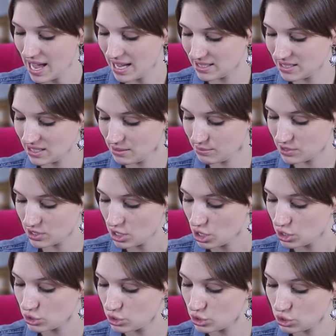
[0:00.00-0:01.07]
It seems
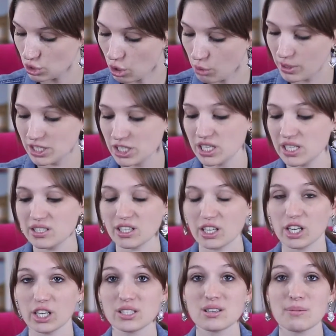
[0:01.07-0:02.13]
so much
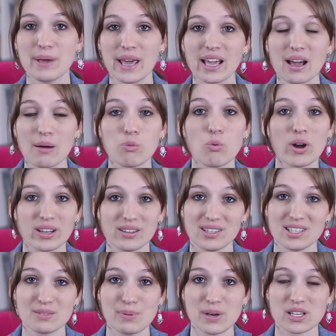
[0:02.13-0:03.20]
easier to pick up one of
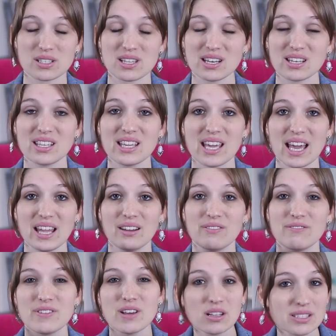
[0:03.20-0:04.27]
these books and get
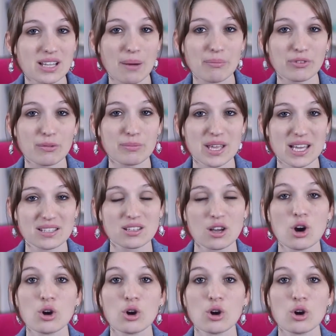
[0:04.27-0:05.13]
filled up from this